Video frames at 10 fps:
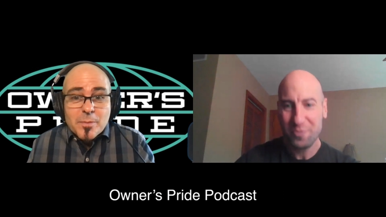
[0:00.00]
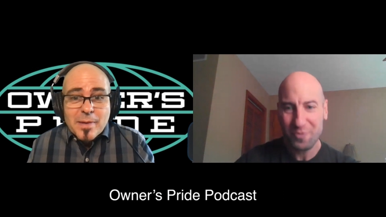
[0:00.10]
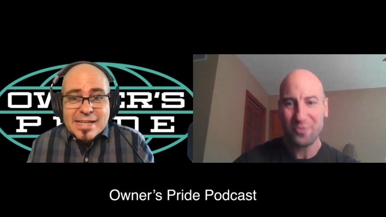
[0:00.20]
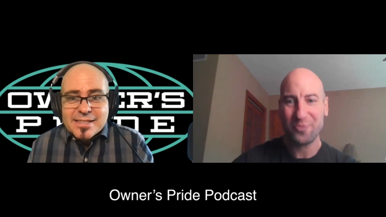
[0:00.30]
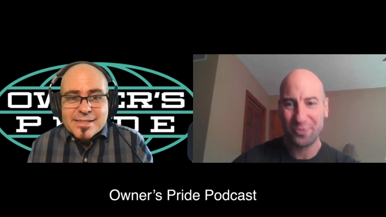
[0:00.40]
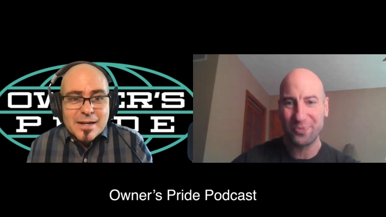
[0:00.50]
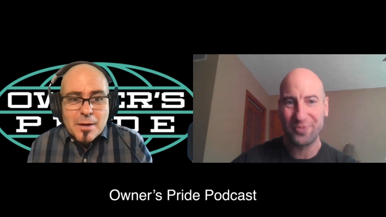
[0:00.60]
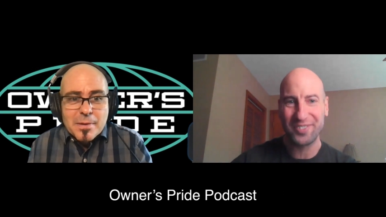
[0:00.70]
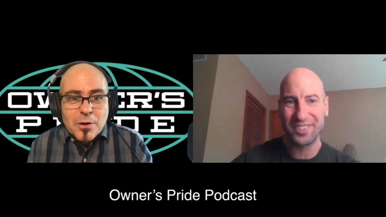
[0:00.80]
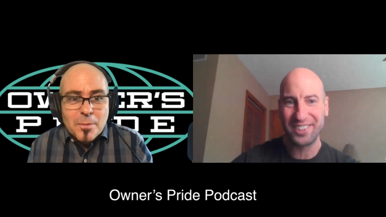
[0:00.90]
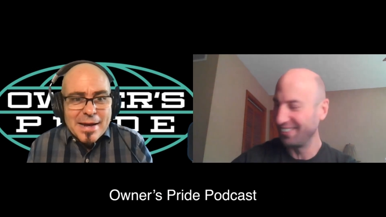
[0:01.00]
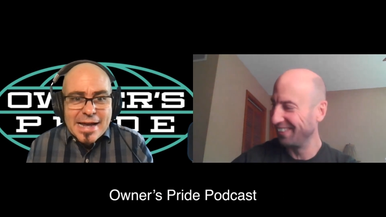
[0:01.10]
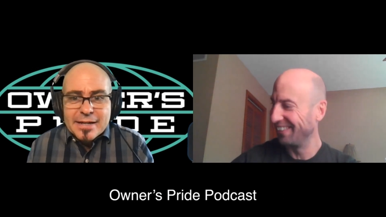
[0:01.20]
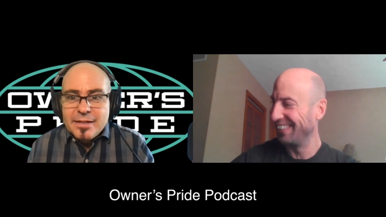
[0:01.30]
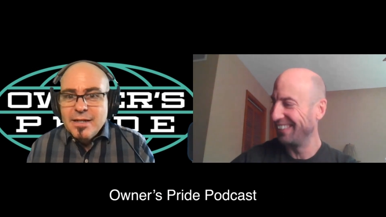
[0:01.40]
Speaker 1: basis, and I'm an old
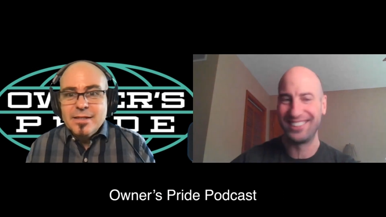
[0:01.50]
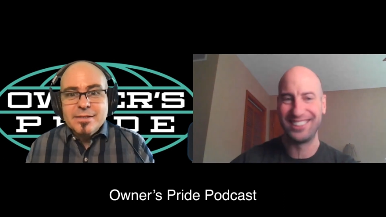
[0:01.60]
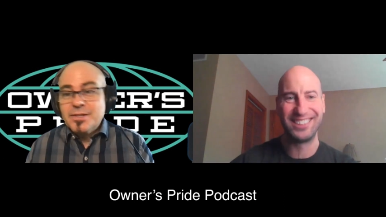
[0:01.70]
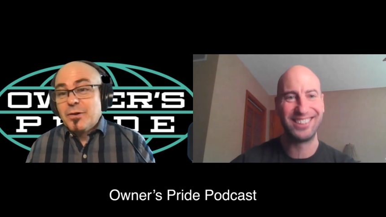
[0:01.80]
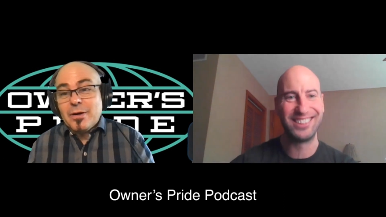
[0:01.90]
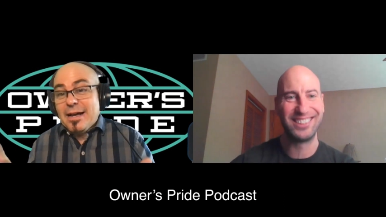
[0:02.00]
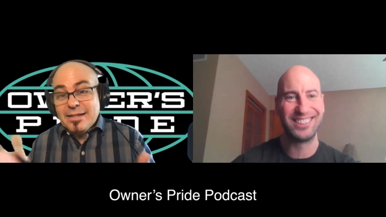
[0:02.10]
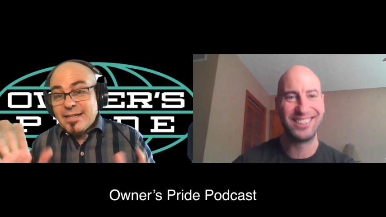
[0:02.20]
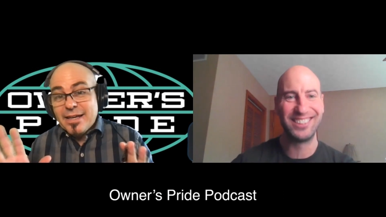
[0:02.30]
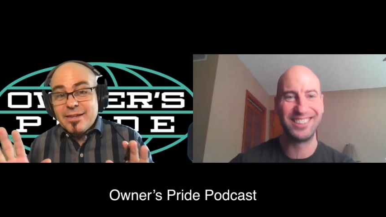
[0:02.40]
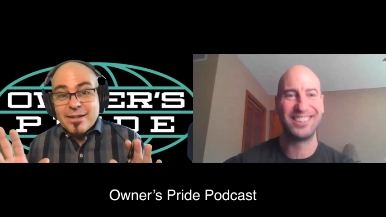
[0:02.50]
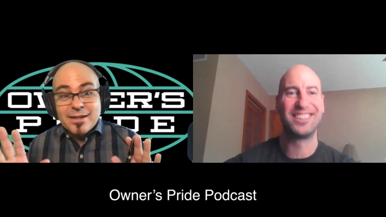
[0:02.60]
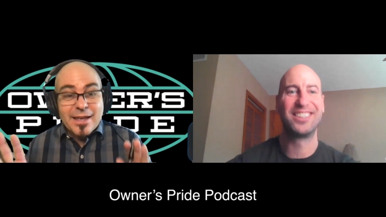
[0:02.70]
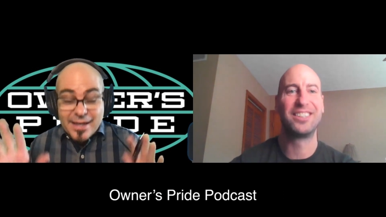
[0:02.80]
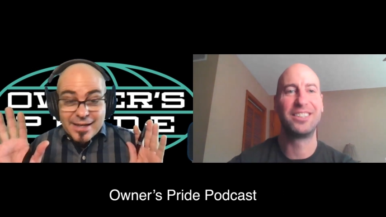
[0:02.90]
man. So I tell you,
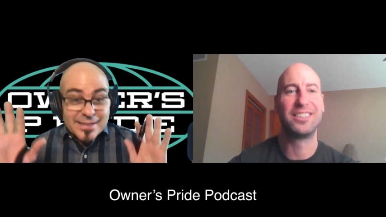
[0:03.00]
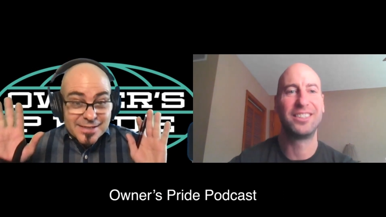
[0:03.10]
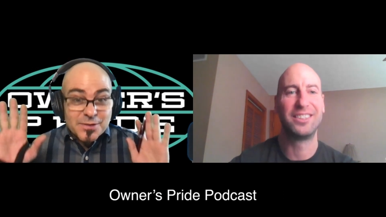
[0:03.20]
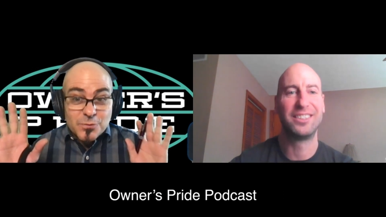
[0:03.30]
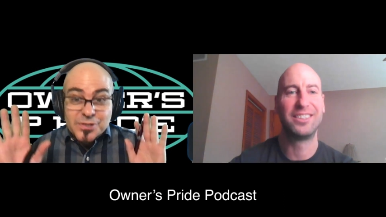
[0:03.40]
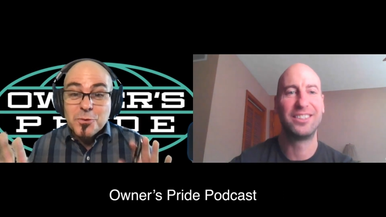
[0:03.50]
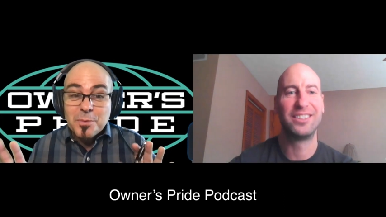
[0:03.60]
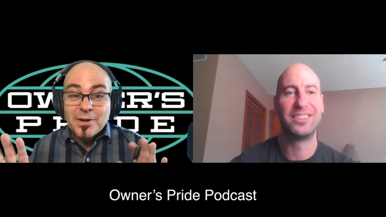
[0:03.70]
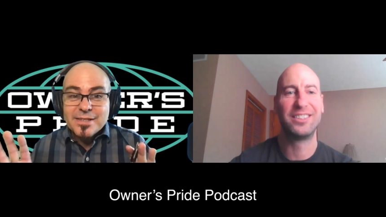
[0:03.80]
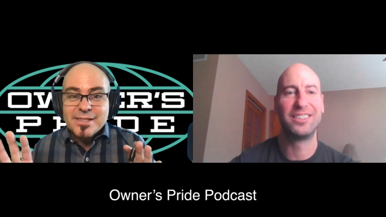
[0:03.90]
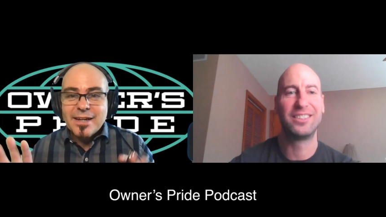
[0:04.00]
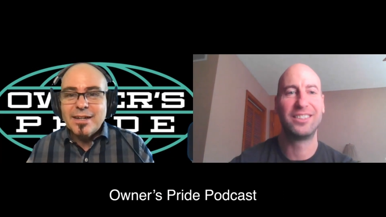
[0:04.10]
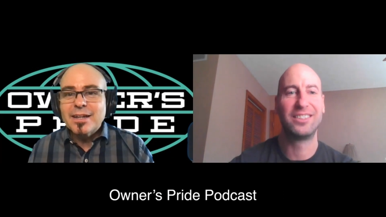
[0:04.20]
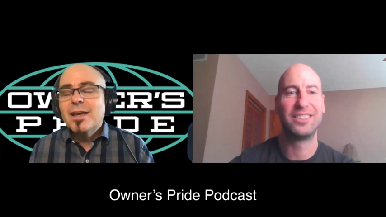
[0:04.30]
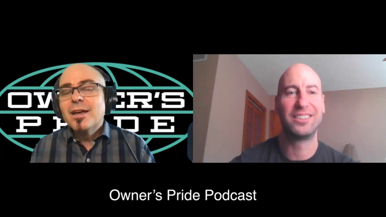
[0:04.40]
it, it's super exciting.
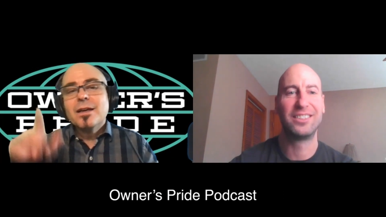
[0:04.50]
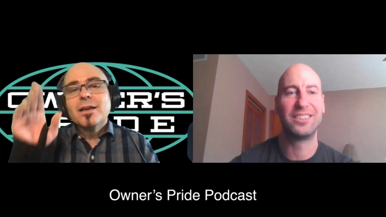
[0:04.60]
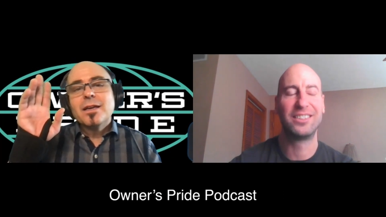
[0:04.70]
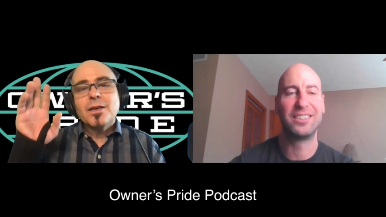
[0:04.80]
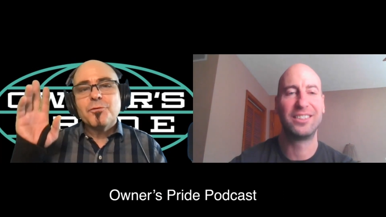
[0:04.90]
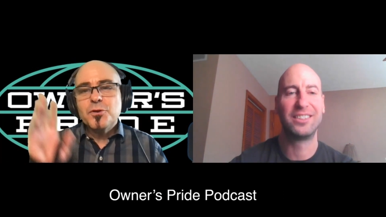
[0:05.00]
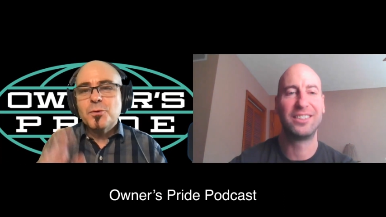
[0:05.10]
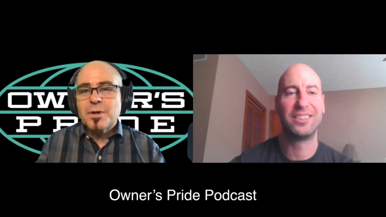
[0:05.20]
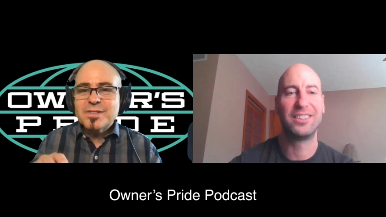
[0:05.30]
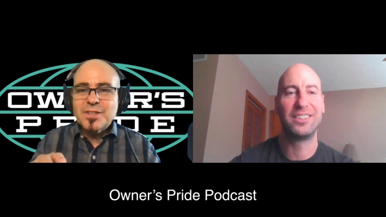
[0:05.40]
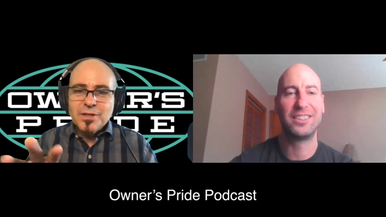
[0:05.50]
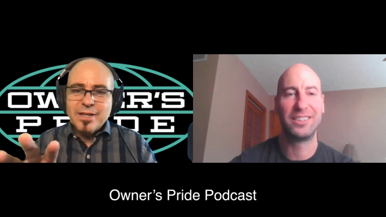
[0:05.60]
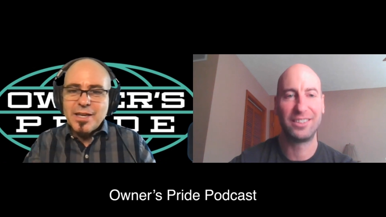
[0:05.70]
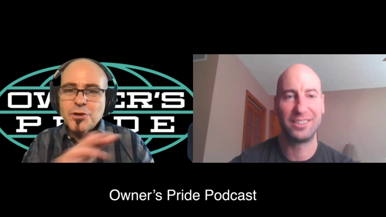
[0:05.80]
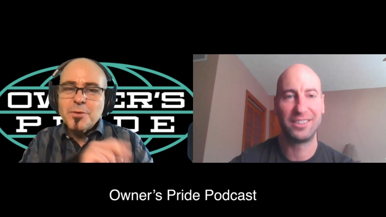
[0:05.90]
If you were to look
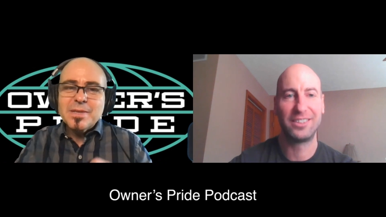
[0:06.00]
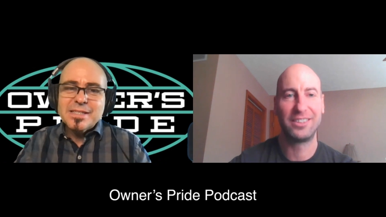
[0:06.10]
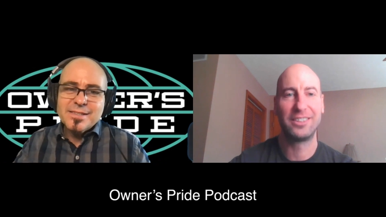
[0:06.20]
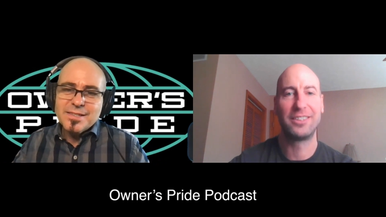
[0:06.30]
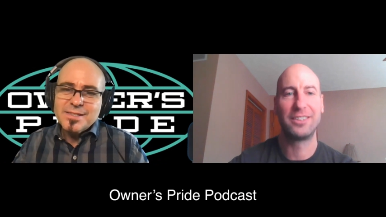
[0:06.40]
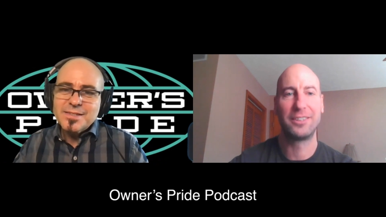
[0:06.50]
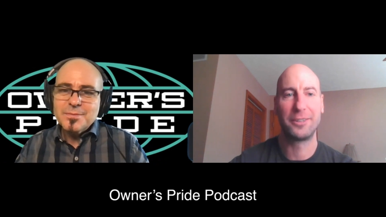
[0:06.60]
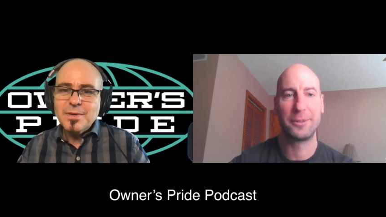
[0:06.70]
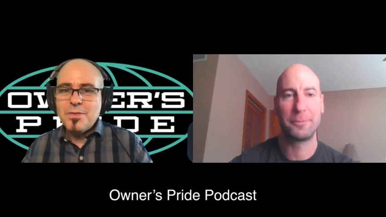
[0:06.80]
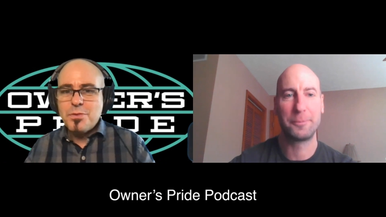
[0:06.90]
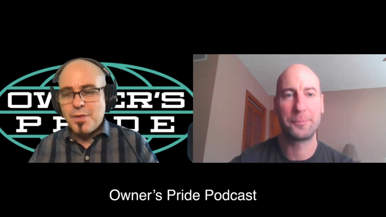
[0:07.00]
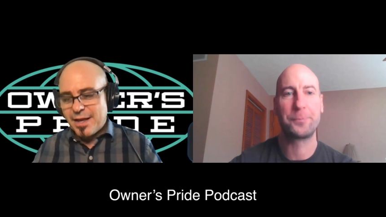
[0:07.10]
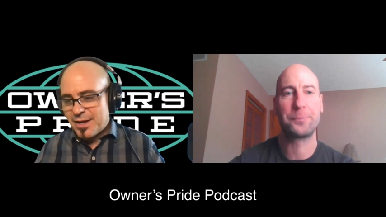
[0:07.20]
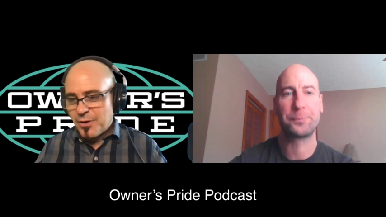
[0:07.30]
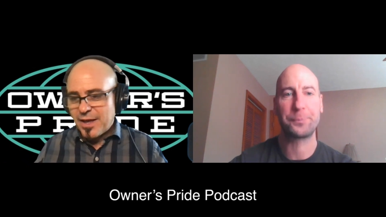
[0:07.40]
at your business and
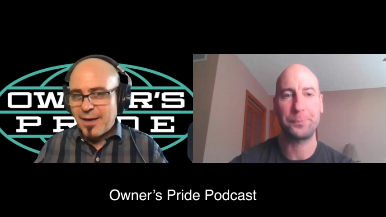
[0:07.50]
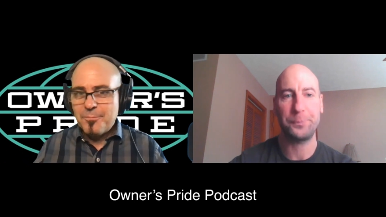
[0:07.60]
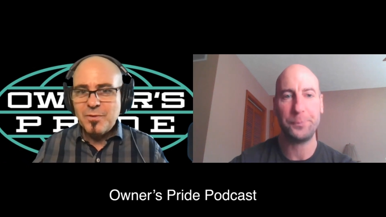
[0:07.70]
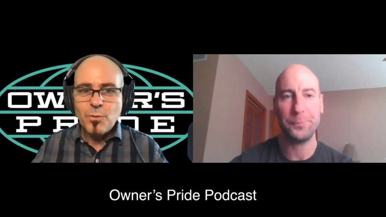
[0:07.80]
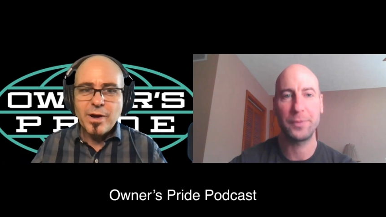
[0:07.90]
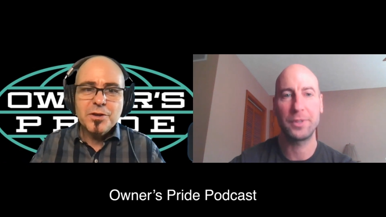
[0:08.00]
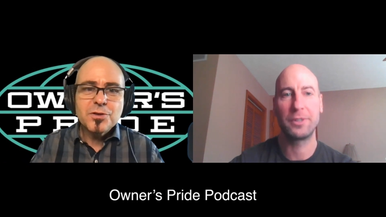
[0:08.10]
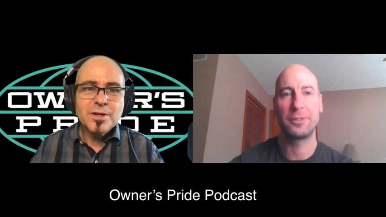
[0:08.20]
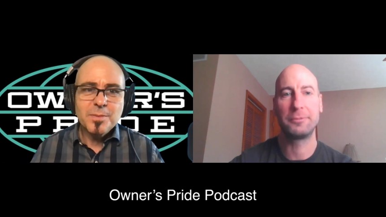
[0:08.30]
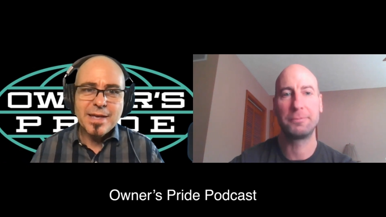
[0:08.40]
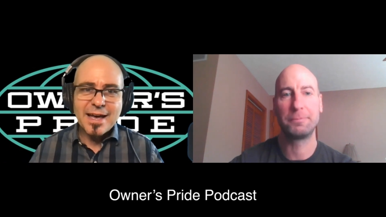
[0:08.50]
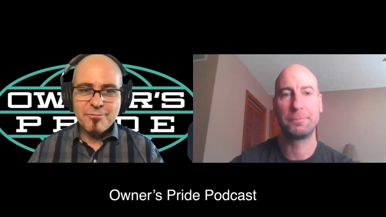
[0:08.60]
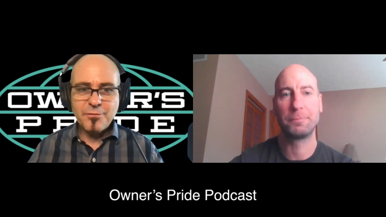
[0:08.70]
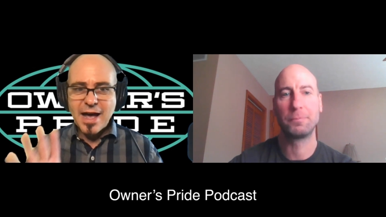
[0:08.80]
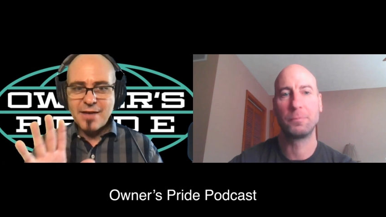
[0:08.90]
think, okay, where are you going to be at
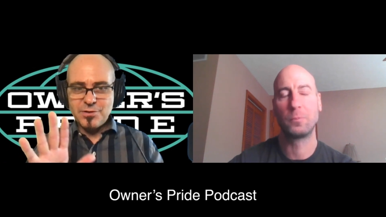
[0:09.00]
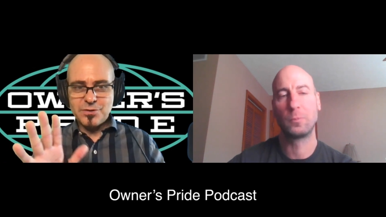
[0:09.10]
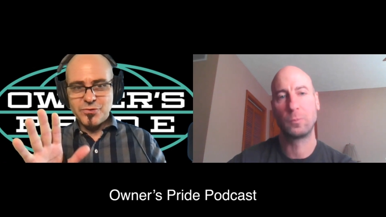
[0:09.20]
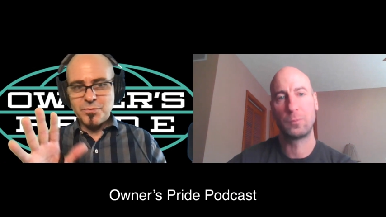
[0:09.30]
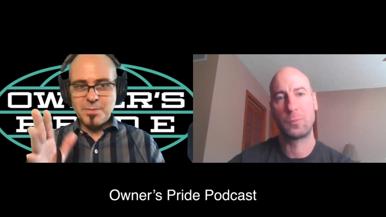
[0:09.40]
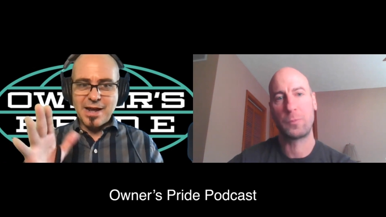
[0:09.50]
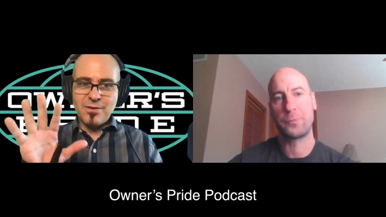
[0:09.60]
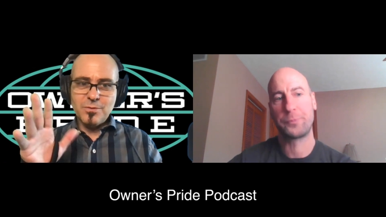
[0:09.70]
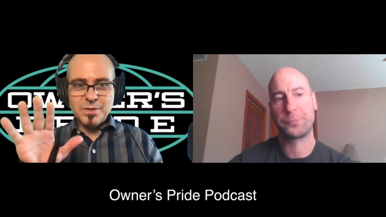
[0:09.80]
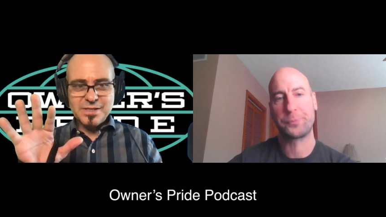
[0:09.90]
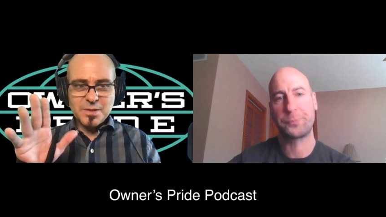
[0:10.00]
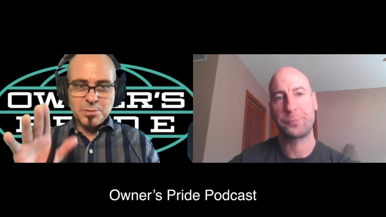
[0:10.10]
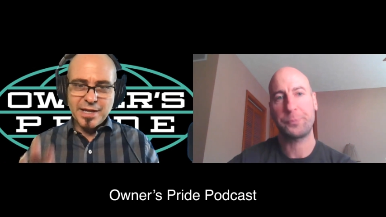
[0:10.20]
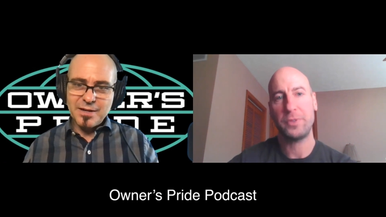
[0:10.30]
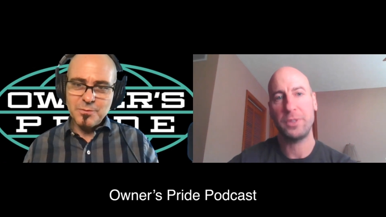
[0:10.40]
five years from now? What's the
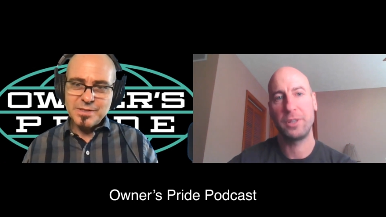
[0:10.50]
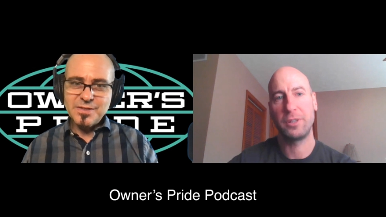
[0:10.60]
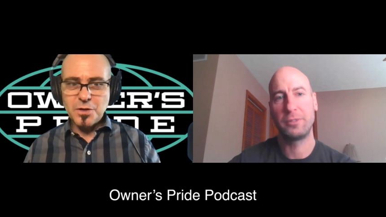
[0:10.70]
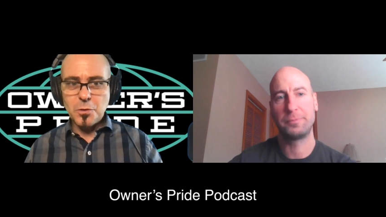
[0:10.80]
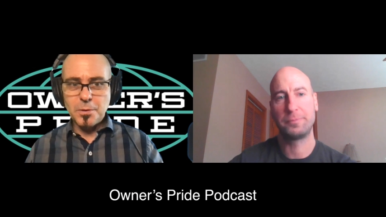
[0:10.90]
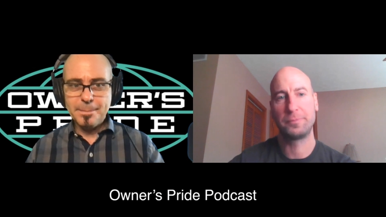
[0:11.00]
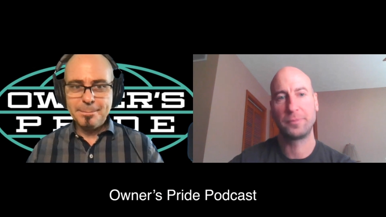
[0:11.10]
plan? What's the goal?